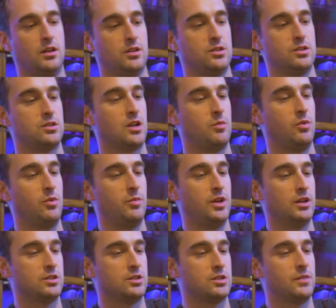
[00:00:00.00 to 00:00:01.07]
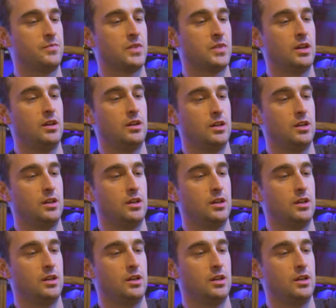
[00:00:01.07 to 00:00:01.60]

just a couple bucks.